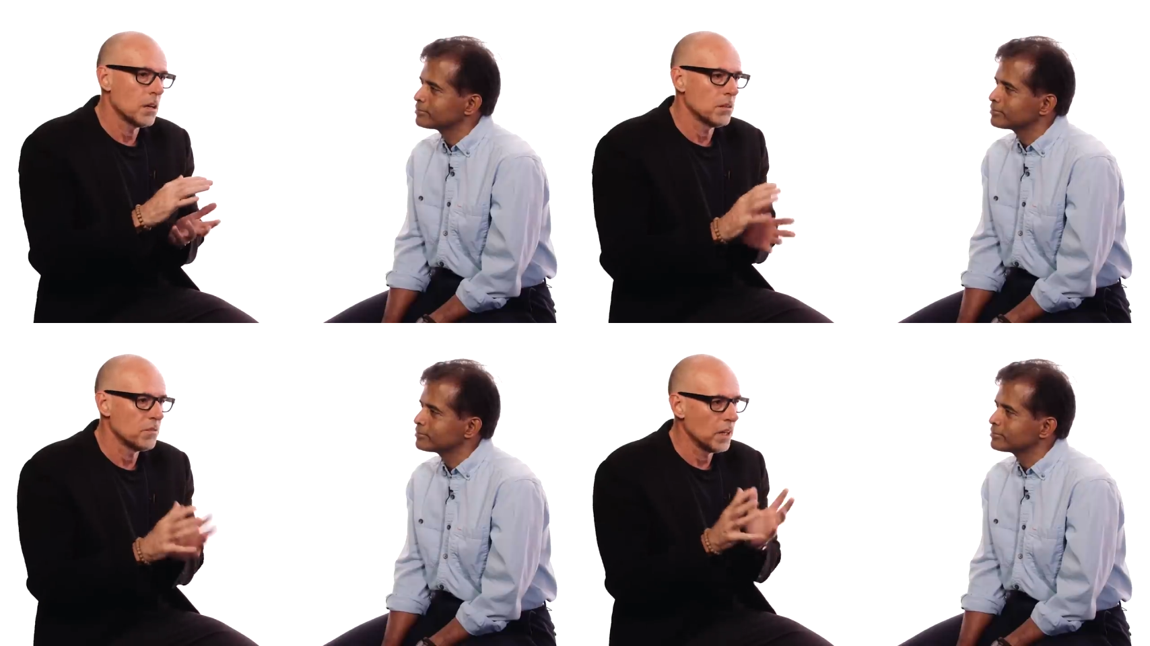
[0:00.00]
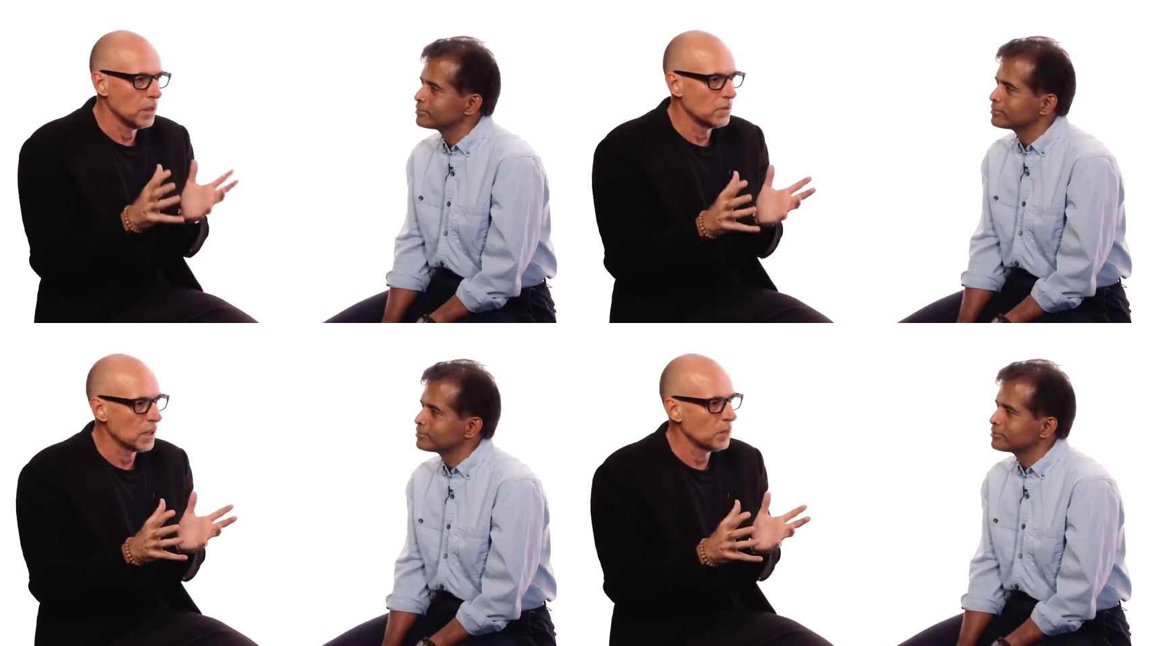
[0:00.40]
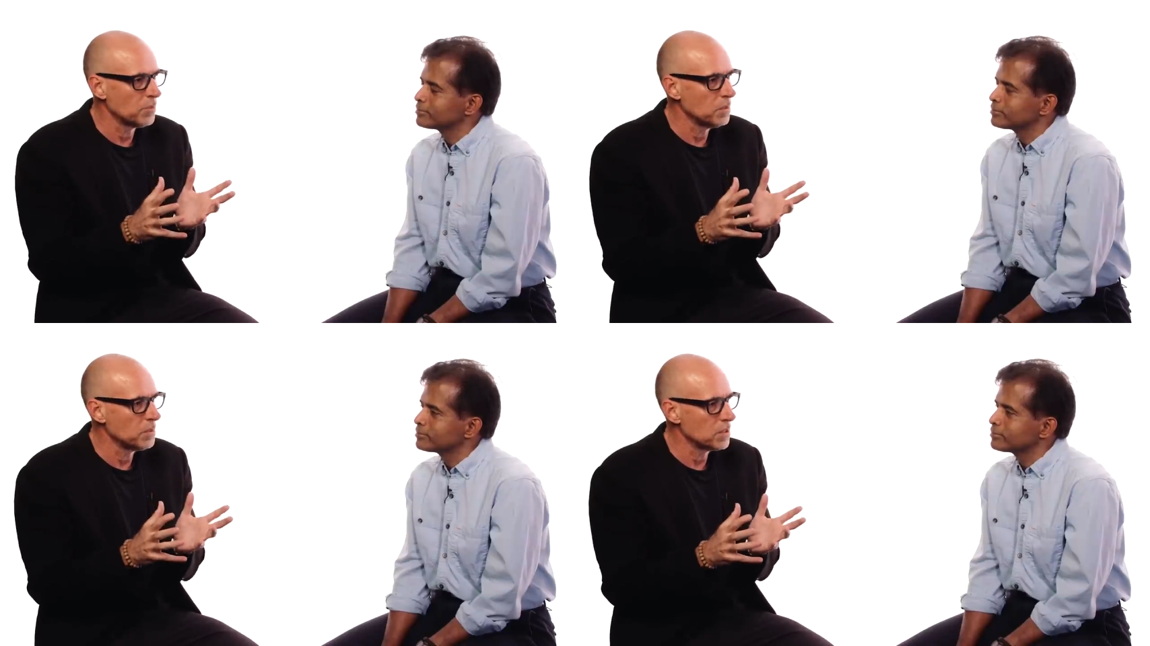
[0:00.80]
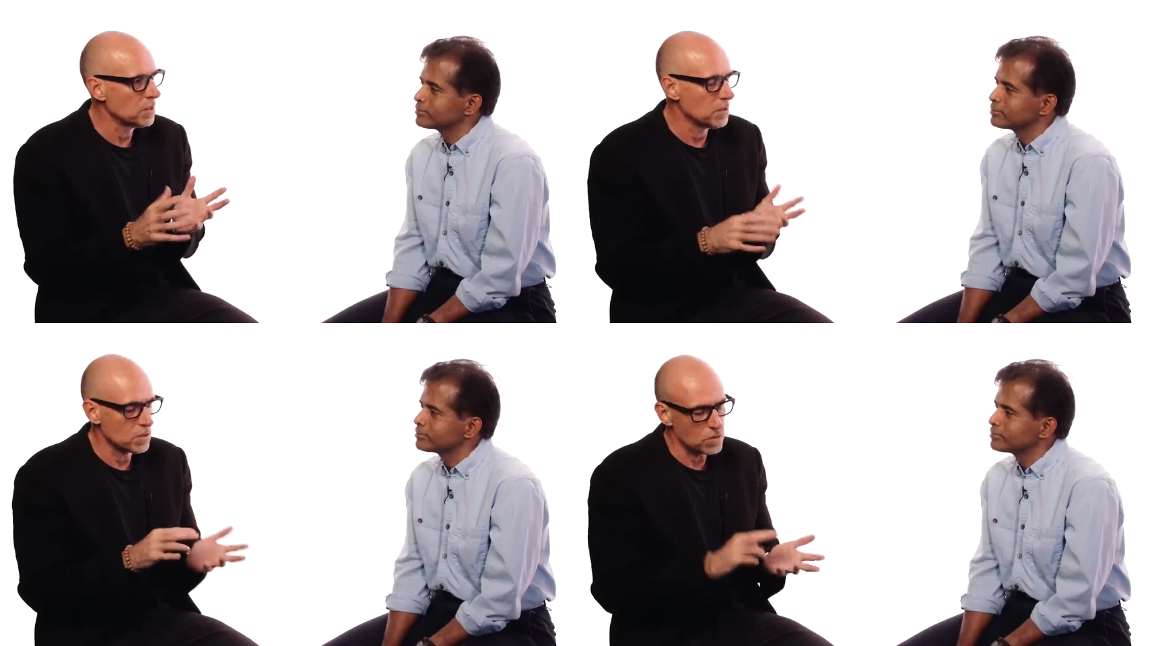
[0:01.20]
Speaker 1: down the value of a company
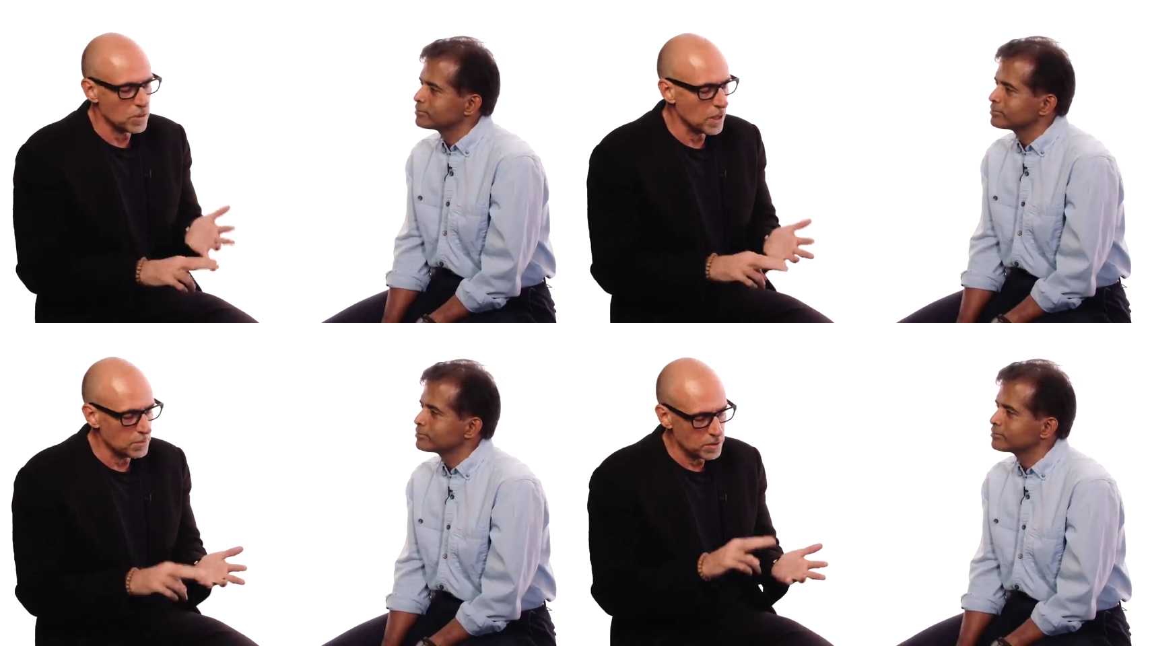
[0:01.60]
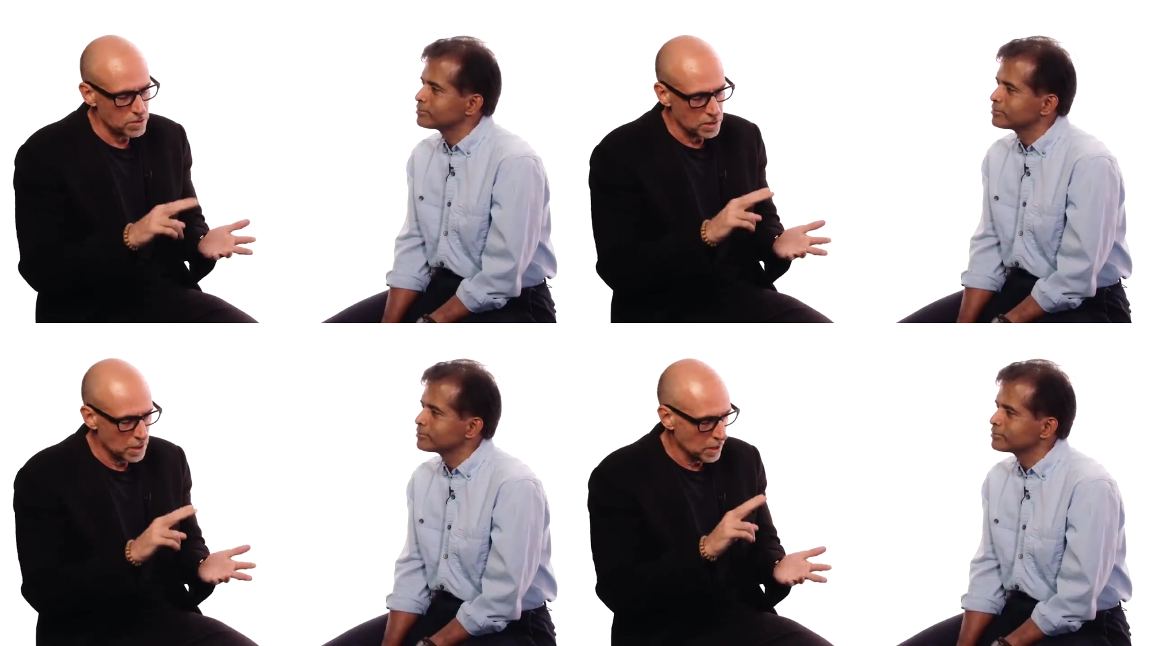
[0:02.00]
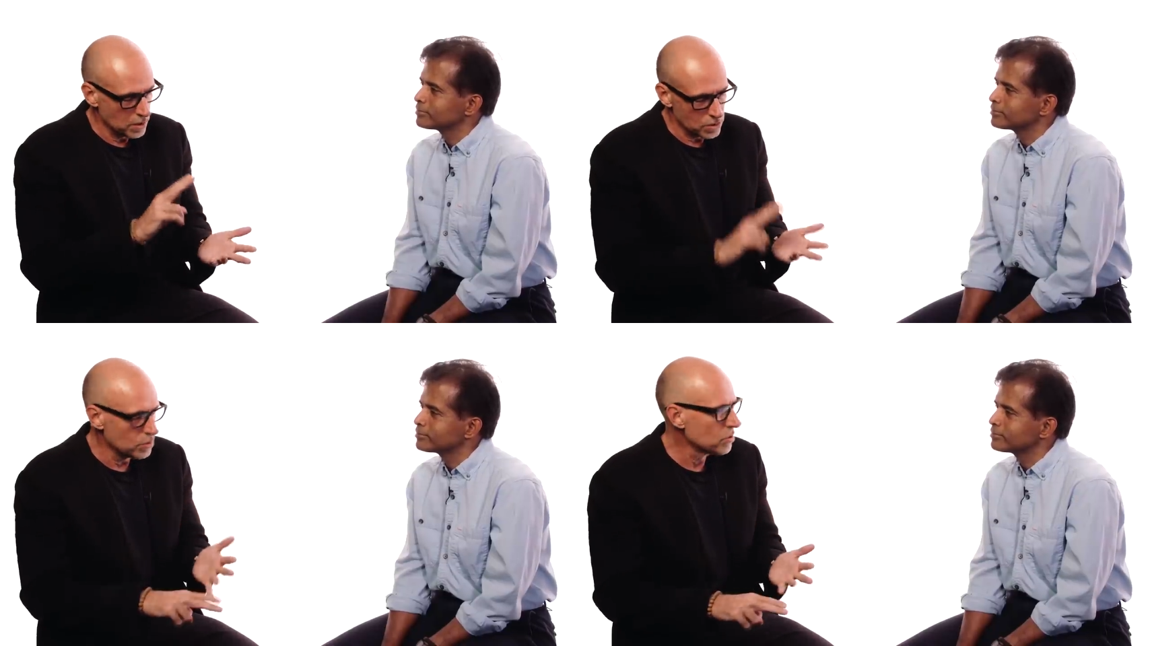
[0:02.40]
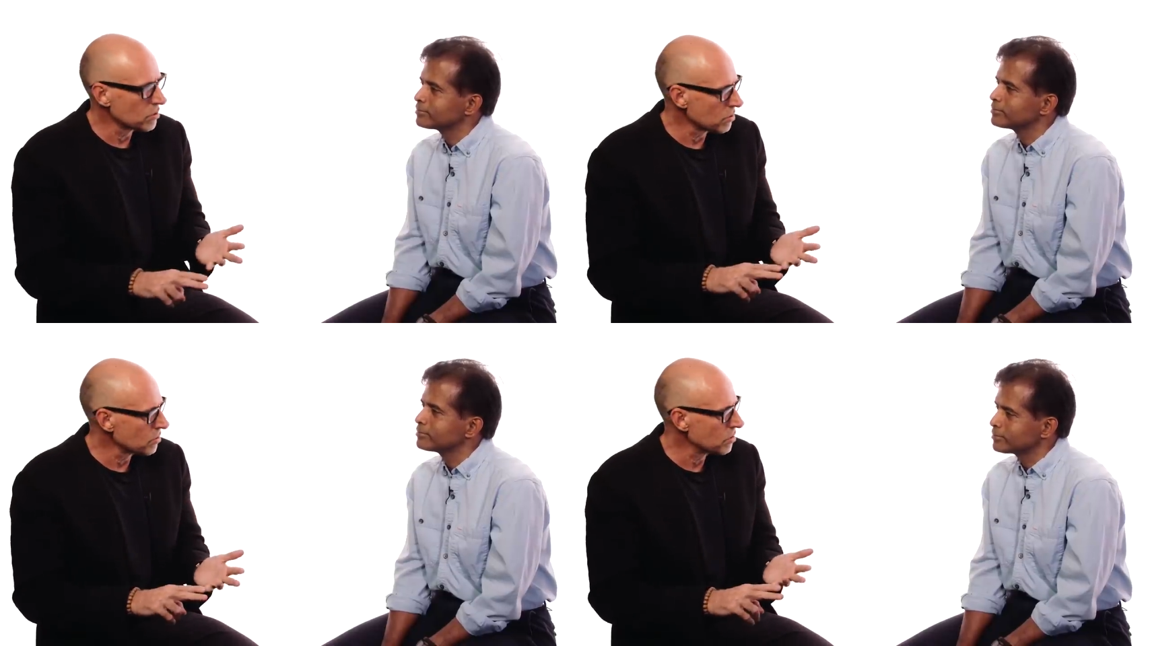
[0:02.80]
based on subscribers,
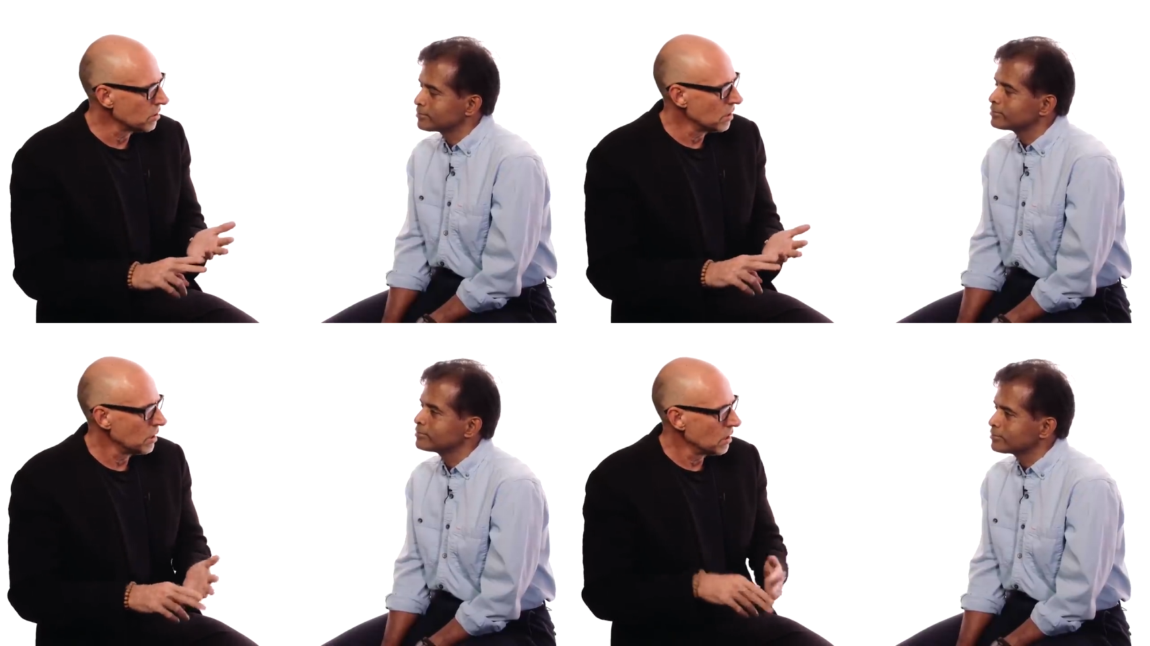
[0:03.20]
users,